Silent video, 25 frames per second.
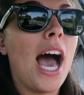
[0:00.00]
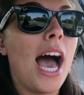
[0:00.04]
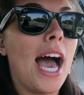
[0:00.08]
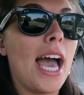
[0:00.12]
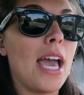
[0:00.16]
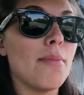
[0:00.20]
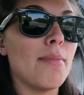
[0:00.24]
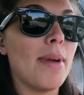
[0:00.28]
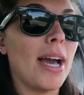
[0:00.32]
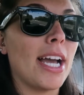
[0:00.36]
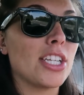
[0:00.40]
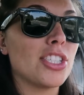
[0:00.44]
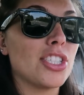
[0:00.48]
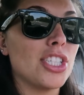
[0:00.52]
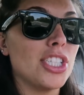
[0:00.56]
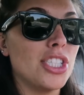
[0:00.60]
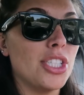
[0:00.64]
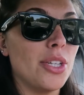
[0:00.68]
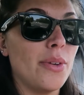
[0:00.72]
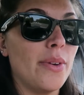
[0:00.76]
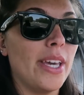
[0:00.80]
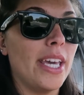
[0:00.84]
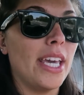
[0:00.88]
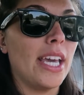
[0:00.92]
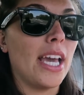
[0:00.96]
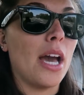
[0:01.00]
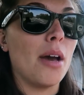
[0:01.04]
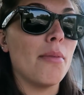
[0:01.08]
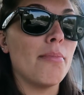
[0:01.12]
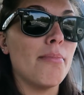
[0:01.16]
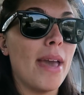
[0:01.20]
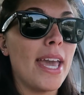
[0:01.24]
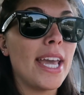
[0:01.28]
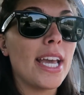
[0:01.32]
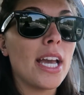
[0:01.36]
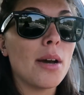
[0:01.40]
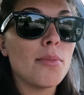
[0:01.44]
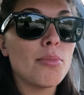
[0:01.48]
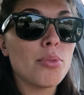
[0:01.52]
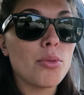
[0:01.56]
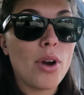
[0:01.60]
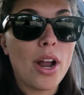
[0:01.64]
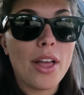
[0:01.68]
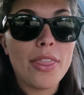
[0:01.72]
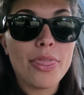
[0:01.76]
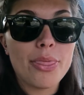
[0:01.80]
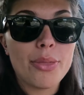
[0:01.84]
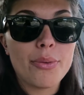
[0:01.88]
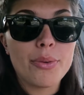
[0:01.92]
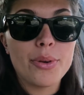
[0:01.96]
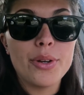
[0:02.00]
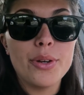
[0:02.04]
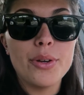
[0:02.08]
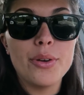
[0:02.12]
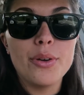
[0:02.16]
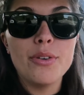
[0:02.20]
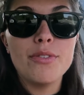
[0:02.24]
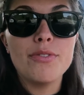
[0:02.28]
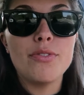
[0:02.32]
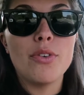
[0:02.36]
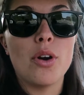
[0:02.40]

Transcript: I am actually doing a makeup run through